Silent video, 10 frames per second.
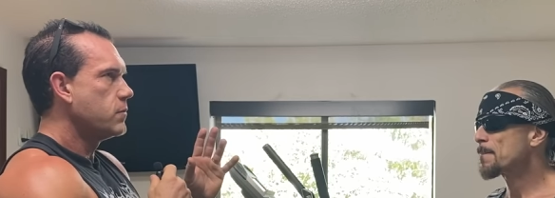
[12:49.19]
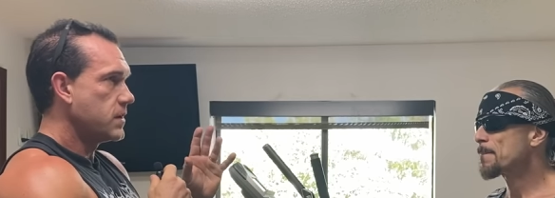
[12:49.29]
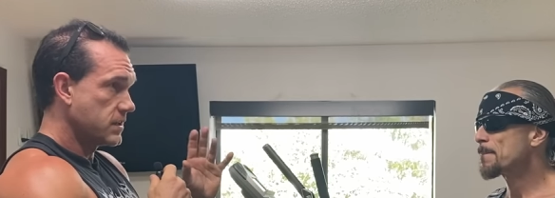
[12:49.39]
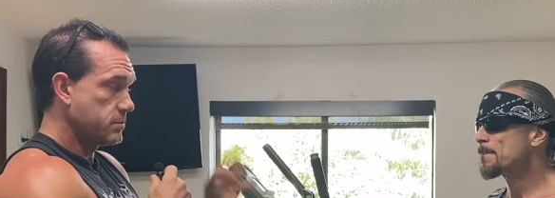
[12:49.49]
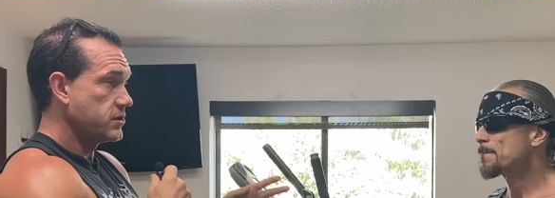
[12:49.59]

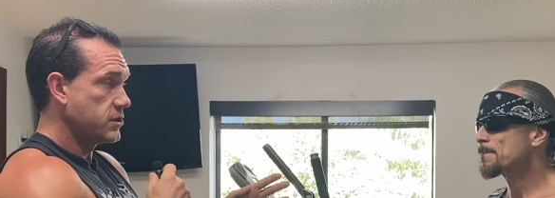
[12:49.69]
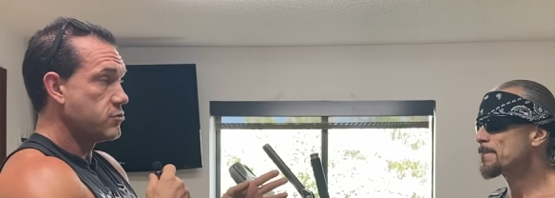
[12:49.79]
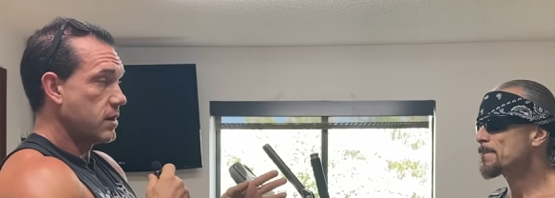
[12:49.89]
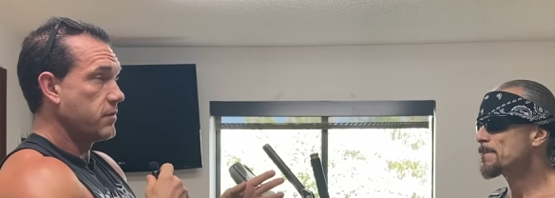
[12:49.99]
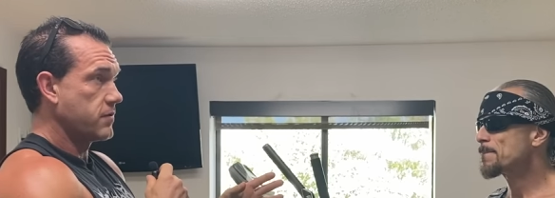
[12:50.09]
Speaker 1: you know, Especially you
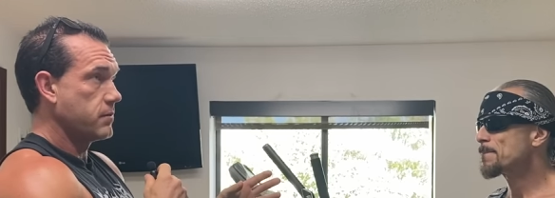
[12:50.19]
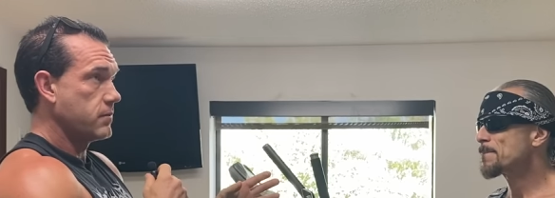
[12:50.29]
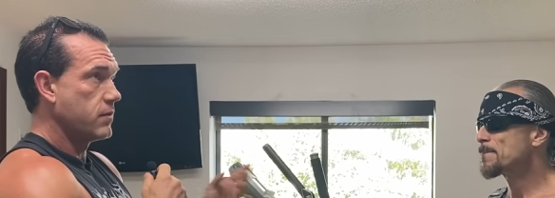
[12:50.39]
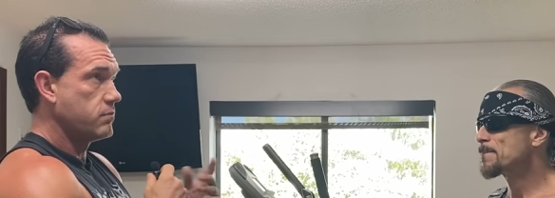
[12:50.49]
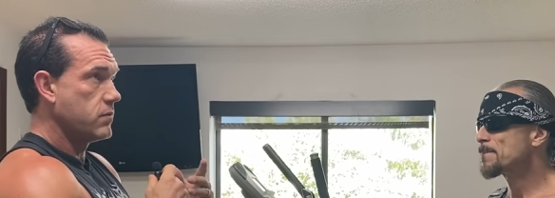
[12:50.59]
coming from
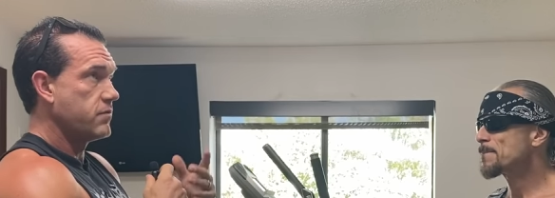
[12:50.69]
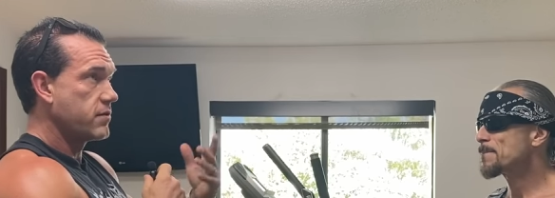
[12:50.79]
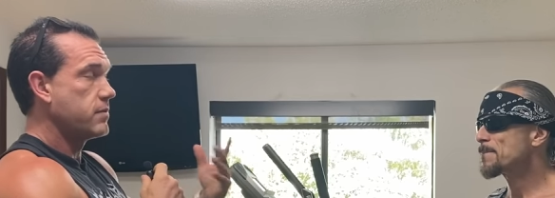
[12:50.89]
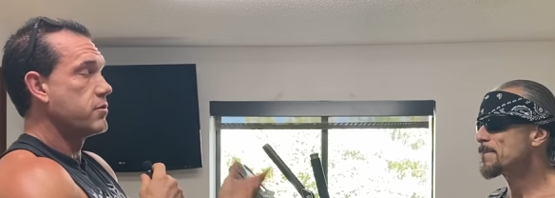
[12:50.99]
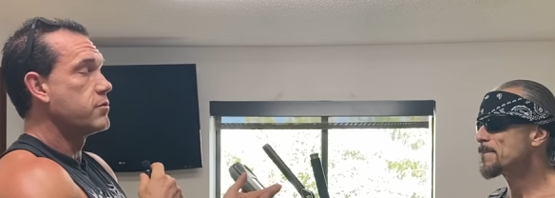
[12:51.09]
a, a
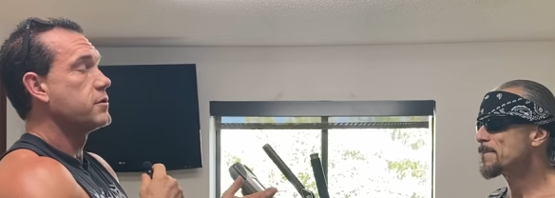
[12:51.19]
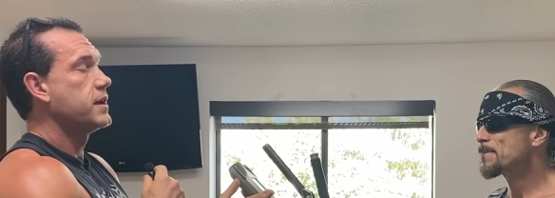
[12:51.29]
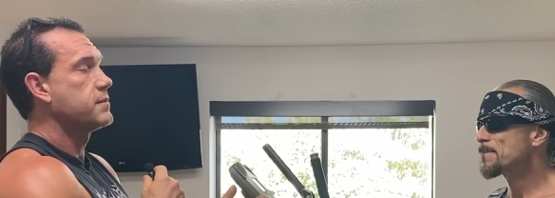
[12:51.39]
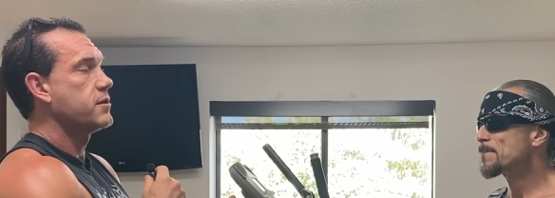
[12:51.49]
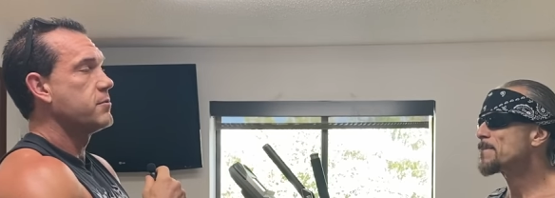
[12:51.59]
very brutal
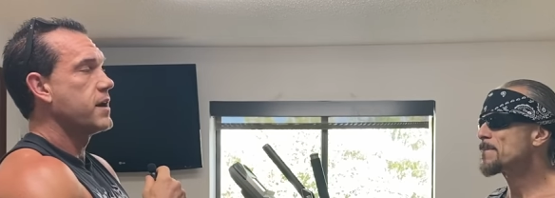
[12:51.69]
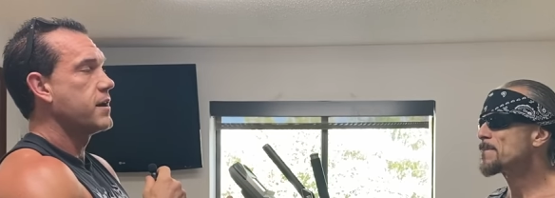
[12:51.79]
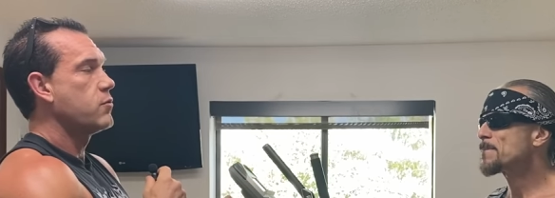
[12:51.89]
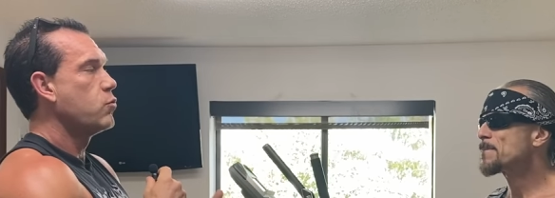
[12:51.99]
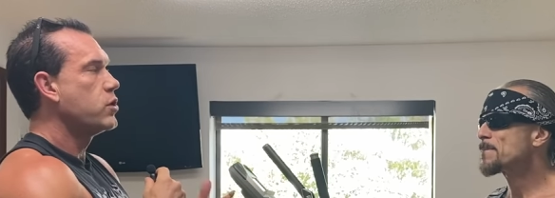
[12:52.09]
death metal
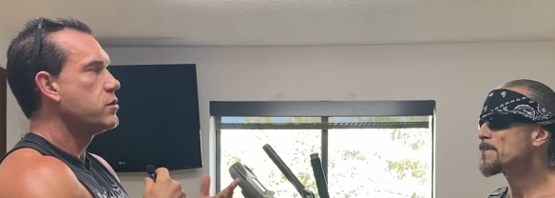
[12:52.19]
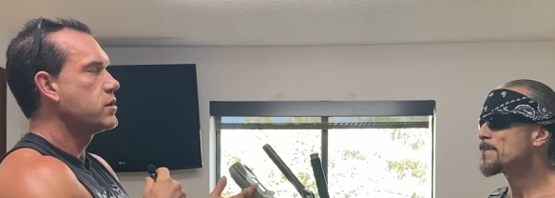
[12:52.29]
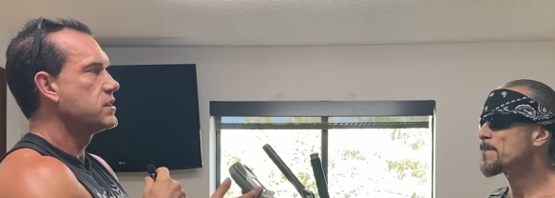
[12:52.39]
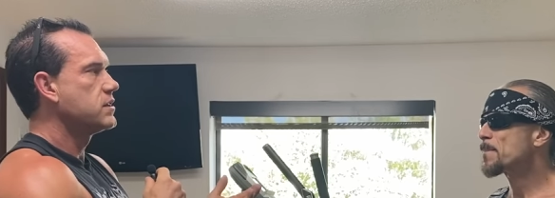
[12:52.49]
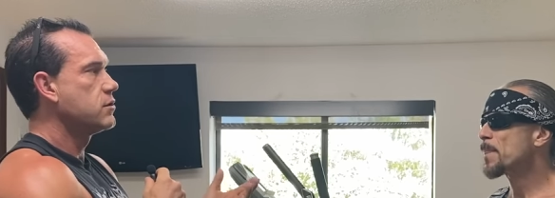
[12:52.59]
band. What do you
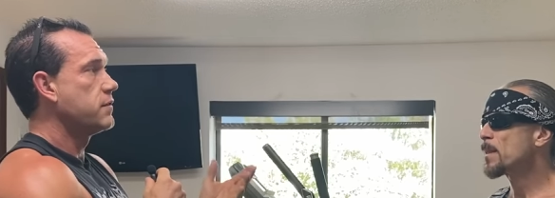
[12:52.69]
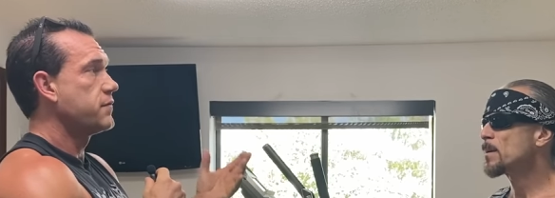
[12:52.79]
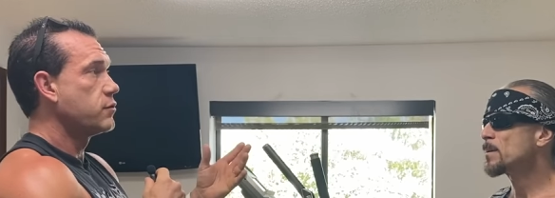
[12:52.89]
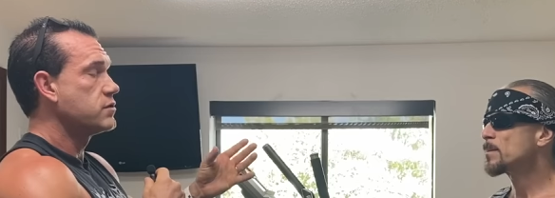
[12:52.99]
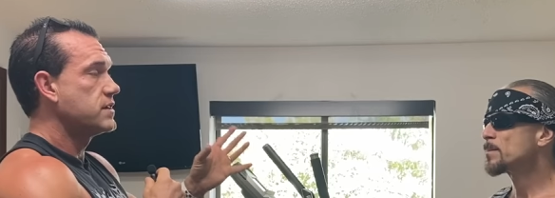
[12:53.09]
consider the
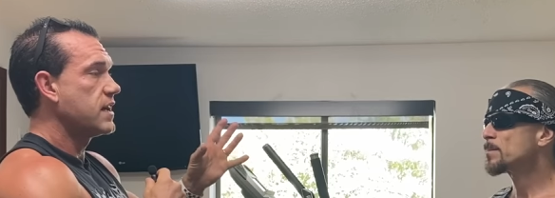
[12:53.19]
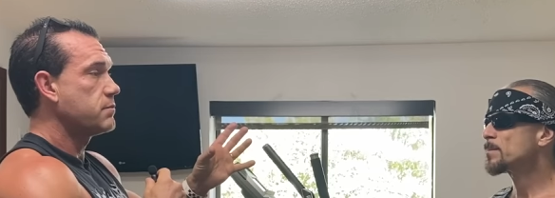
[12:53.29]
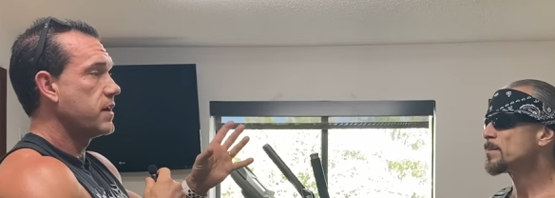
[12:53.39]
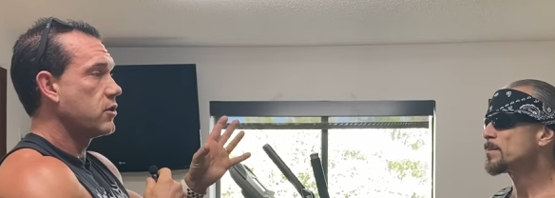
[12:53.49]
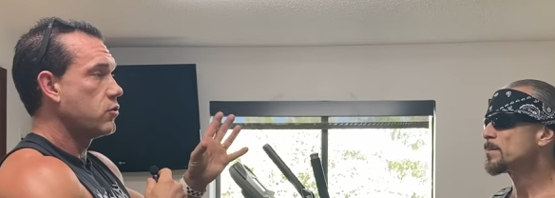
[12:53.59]
first death
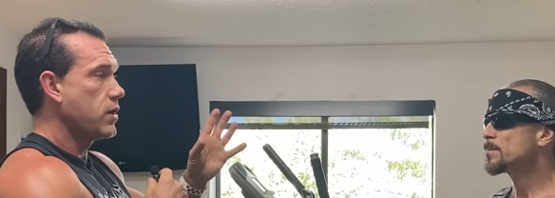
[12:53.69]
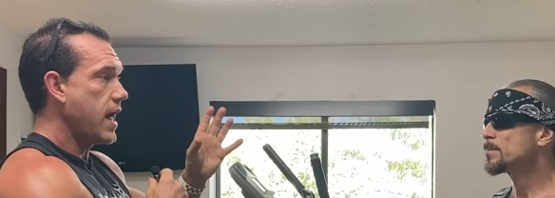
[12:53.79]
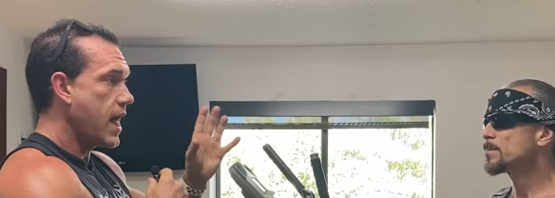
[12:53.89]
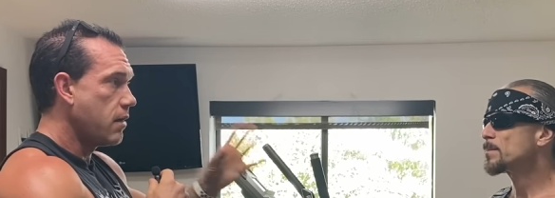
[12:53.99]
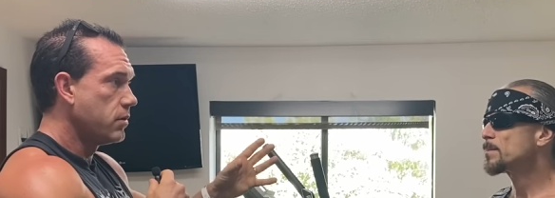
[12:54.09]
metal
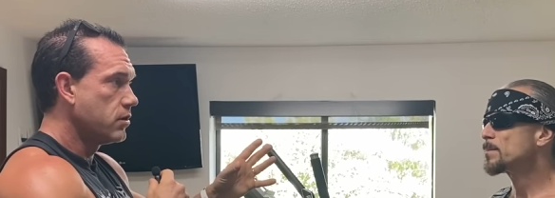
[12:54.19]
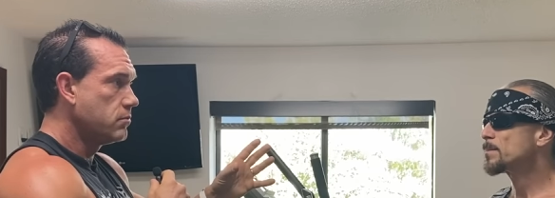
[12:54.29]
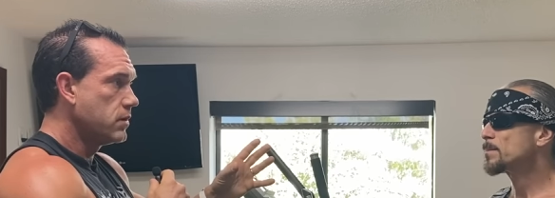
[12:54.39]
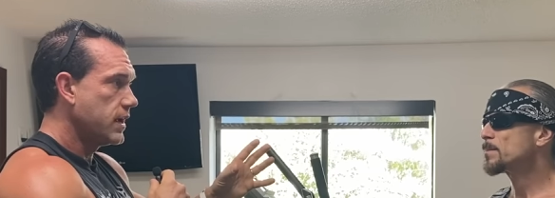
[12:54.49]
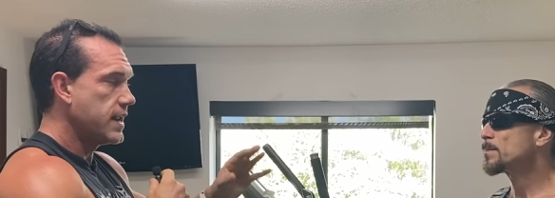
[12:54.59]
album,
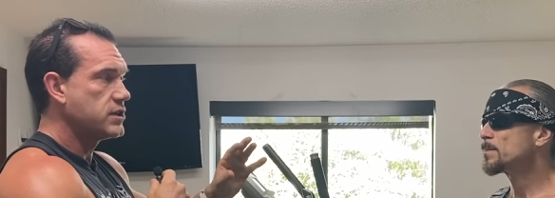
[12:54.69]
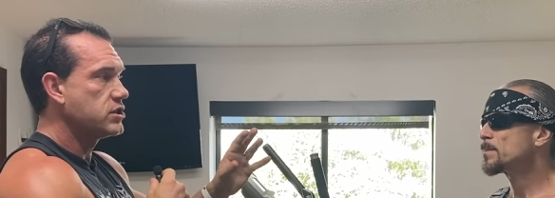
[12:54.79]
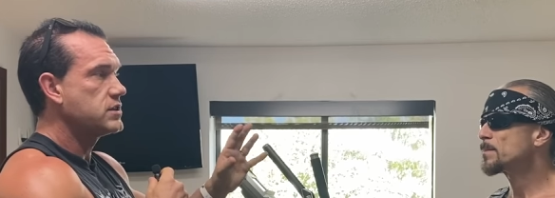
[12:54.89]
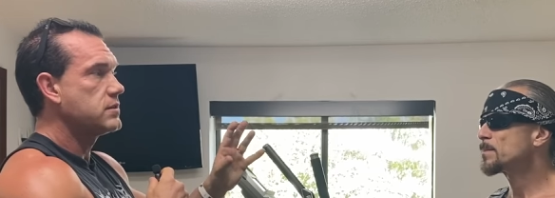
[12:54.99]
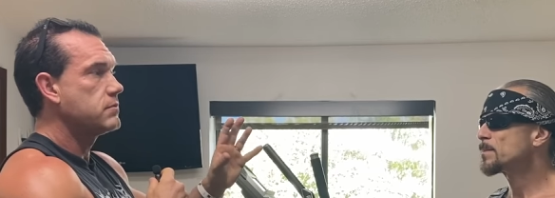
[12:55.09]
and not
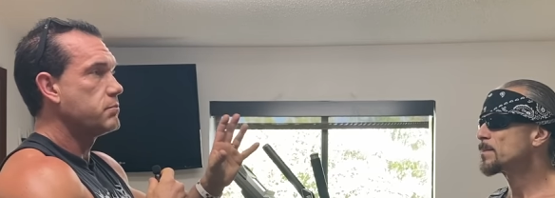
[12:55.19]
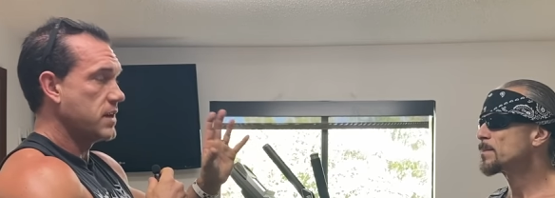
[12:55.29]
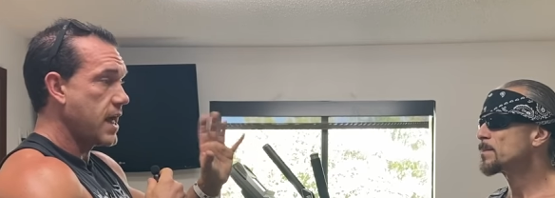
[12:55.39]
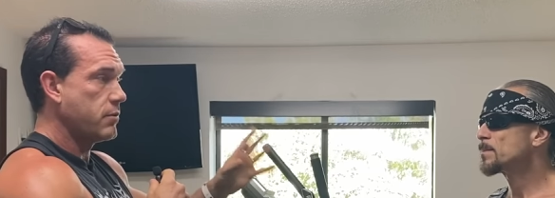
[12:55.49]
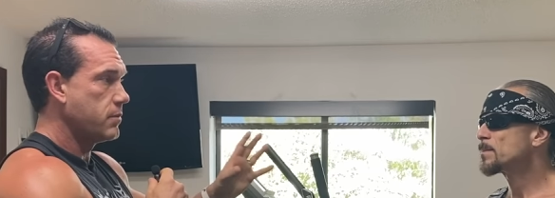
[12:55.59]
just but
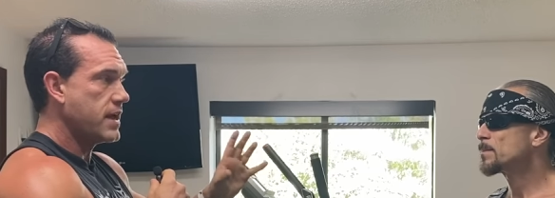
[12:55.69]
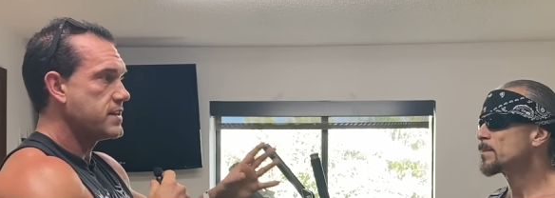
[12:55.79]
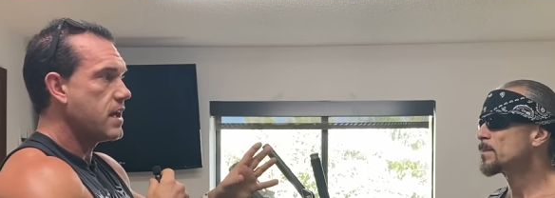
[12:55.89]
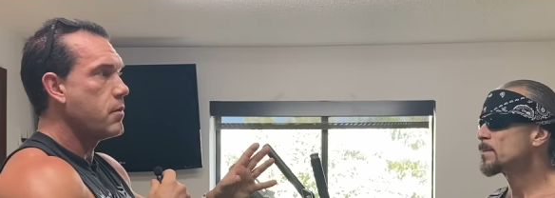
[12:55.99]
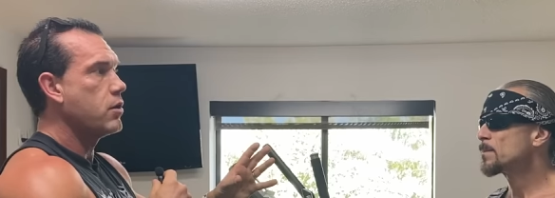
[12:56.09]
album, not
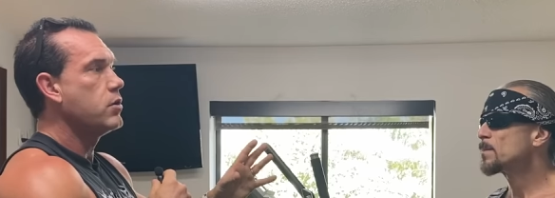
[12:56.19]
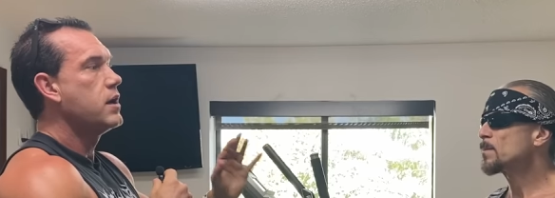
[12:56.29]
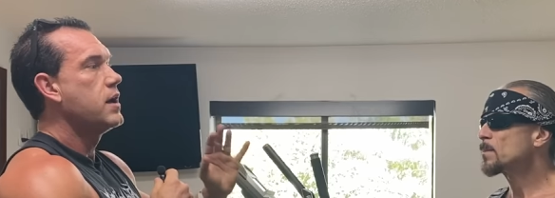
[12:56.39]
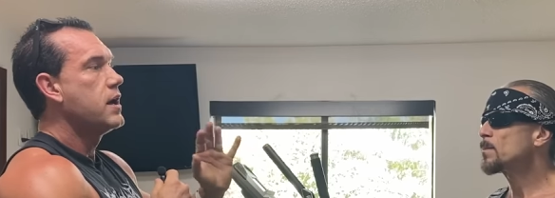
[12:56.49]
demo,